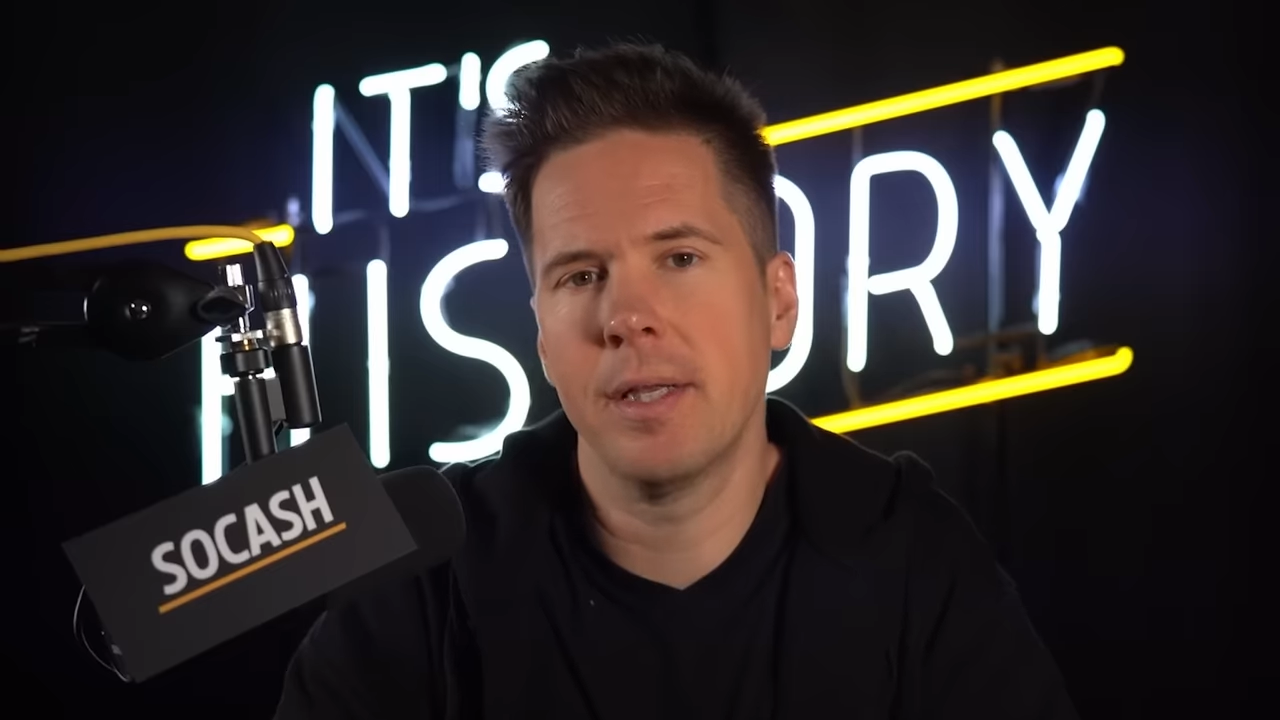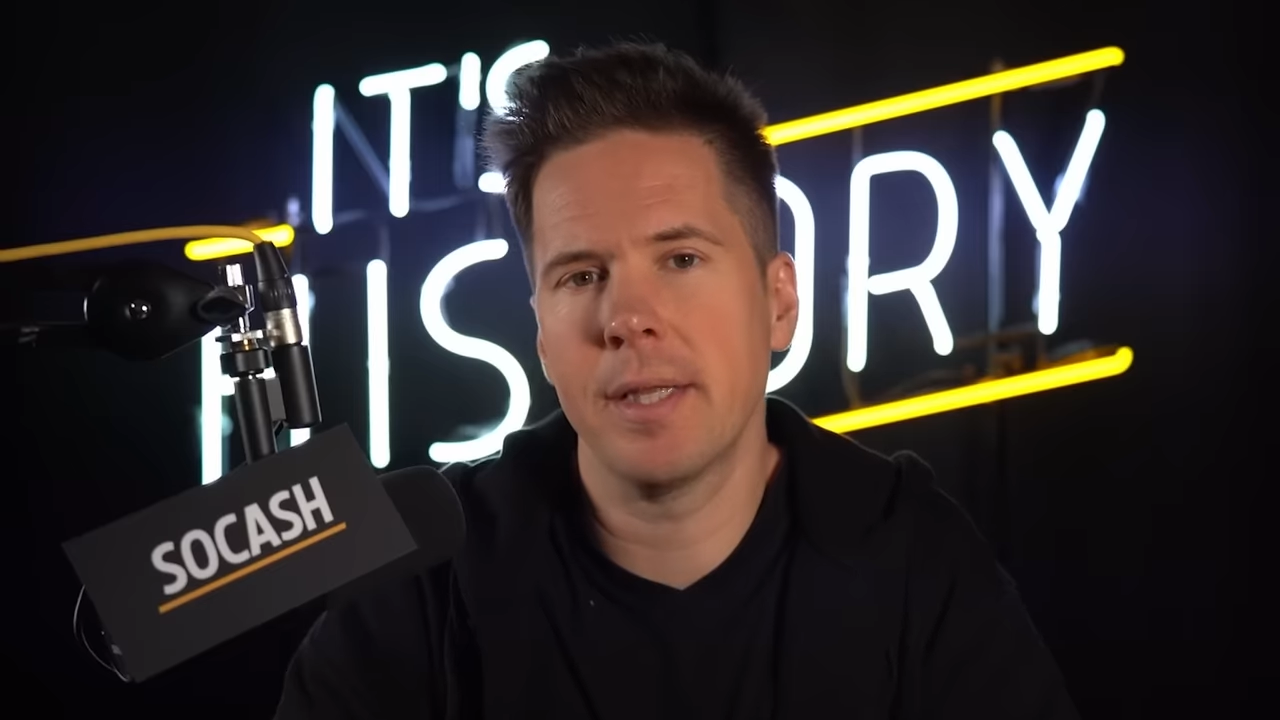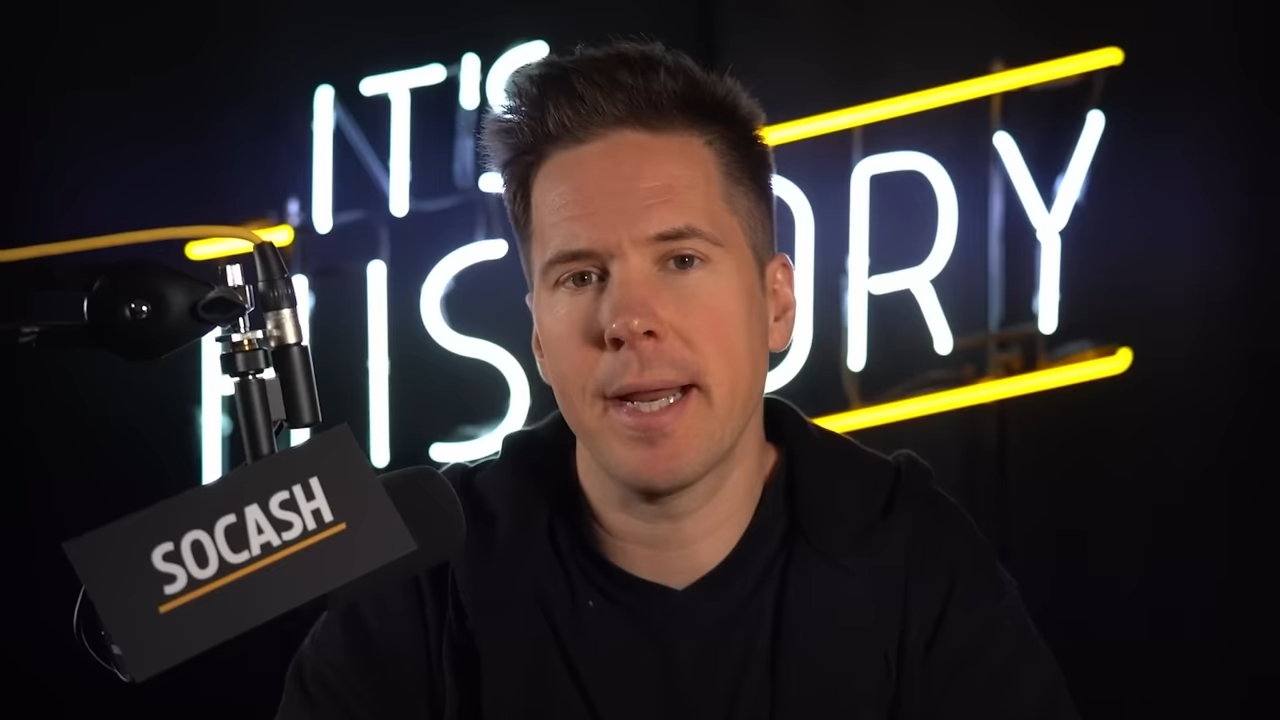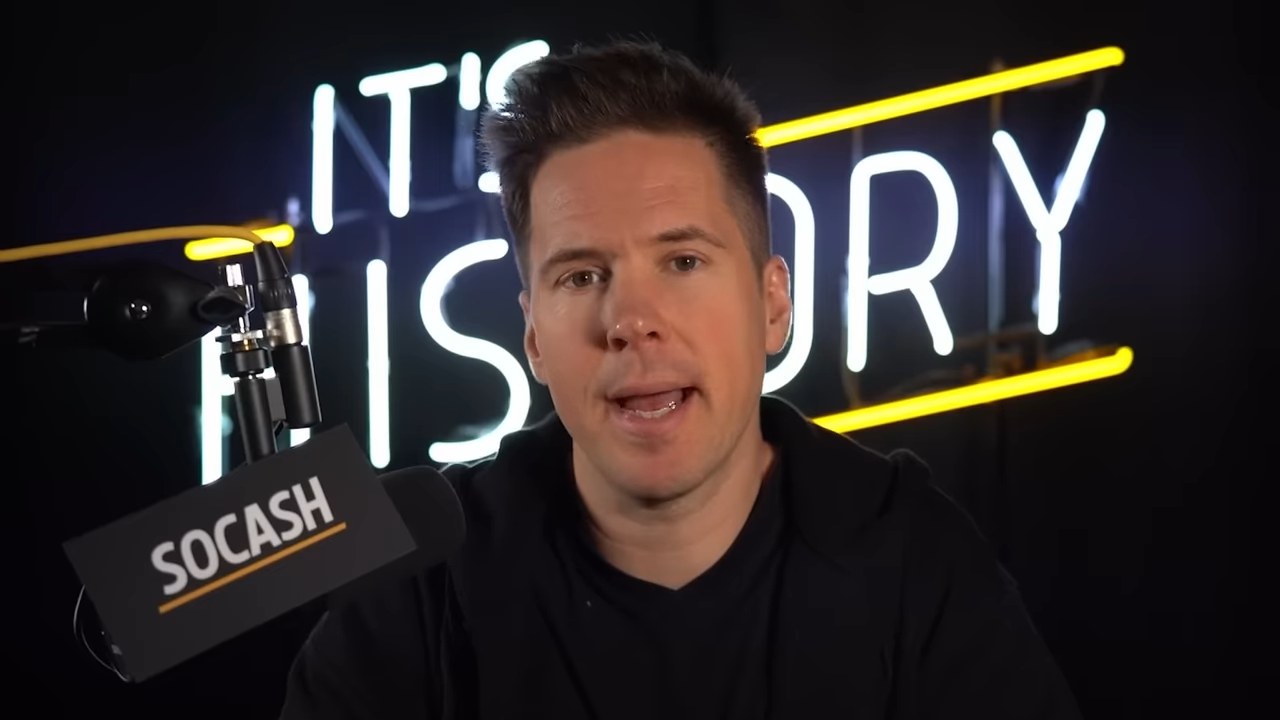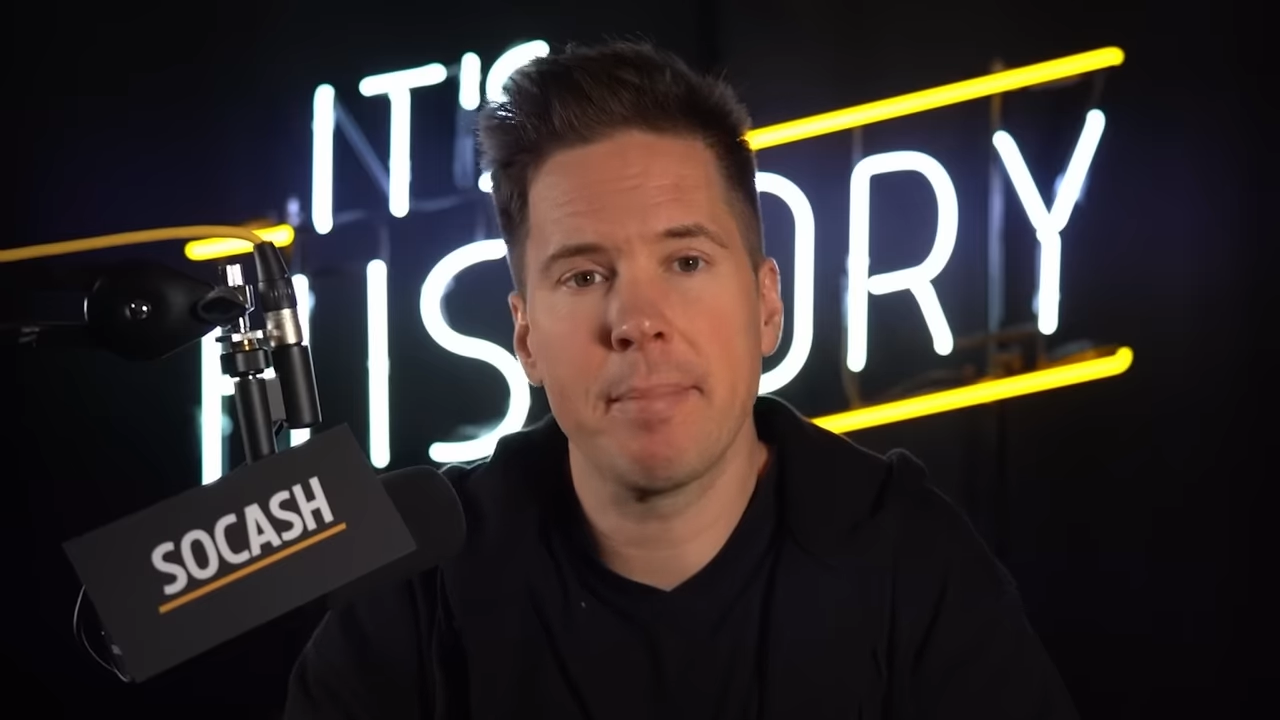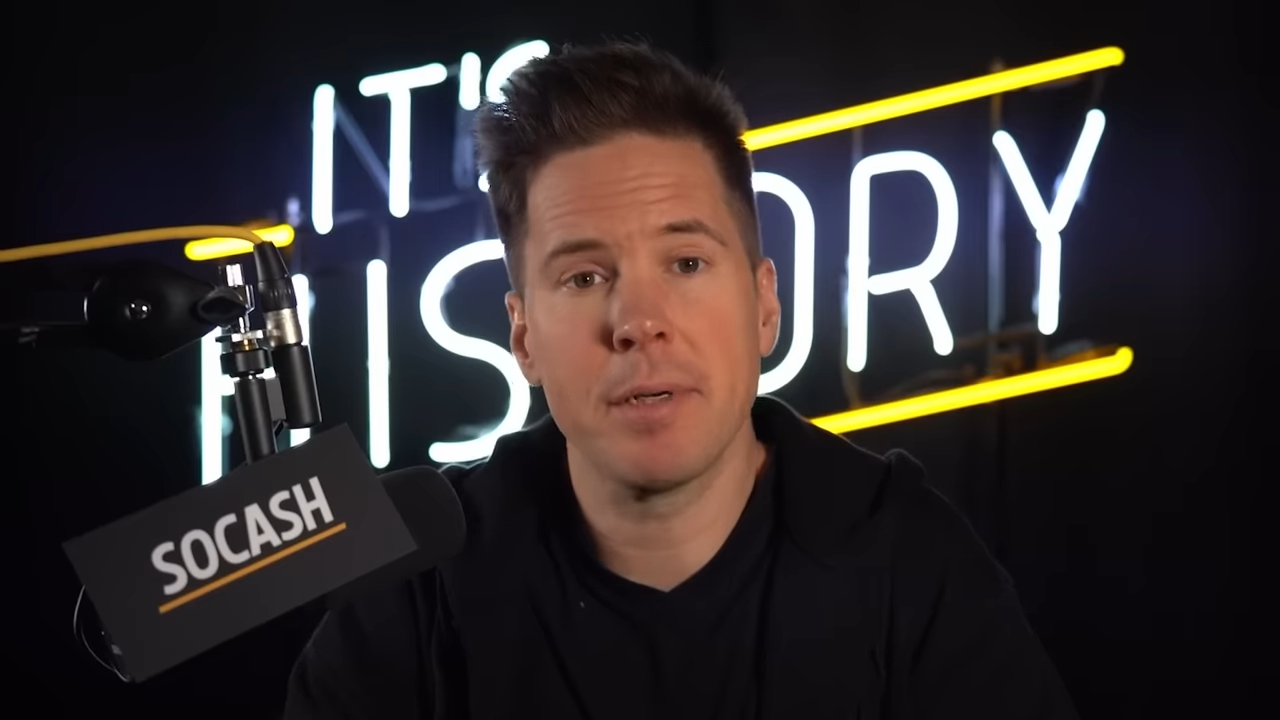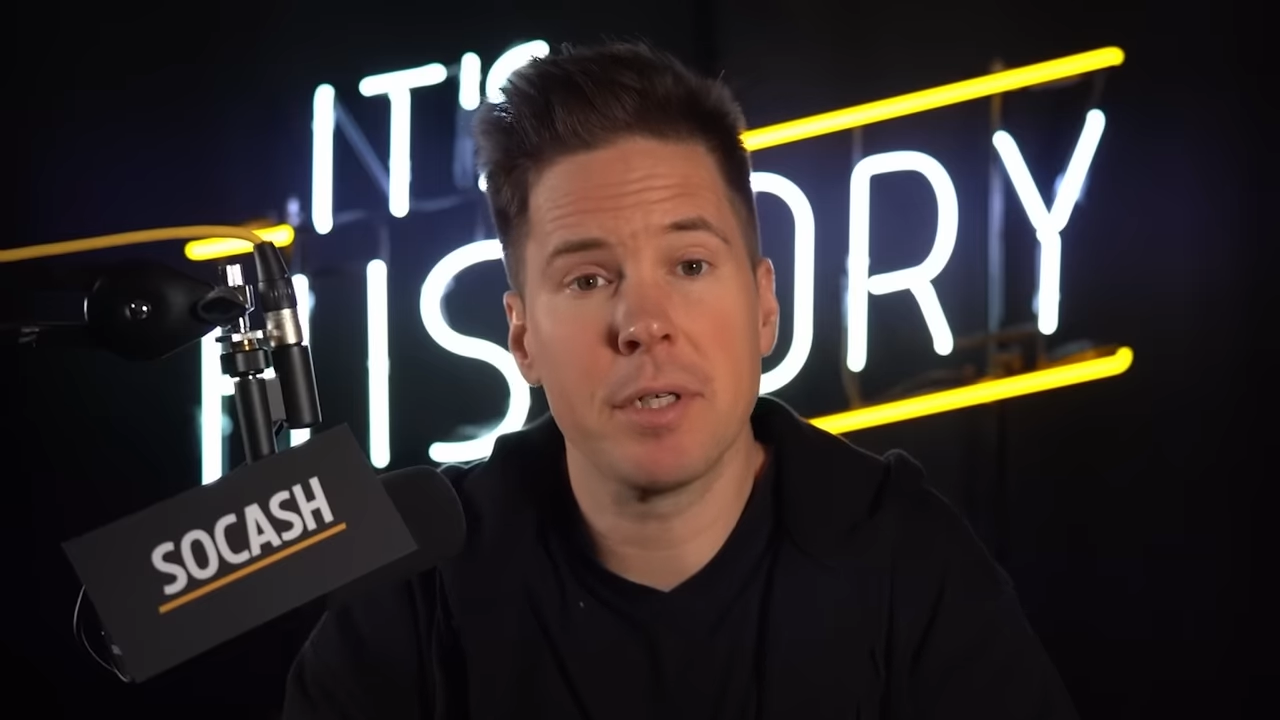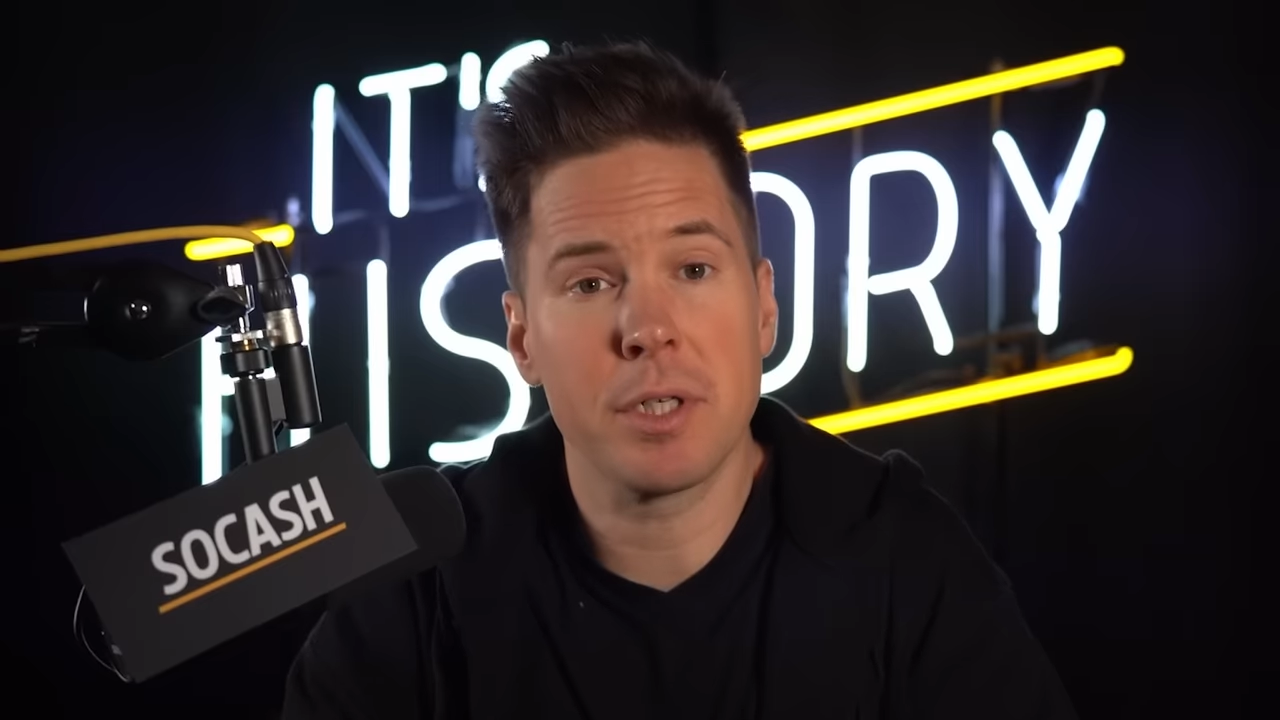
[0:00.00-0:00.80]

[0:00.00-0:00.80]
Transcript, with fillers: that happened in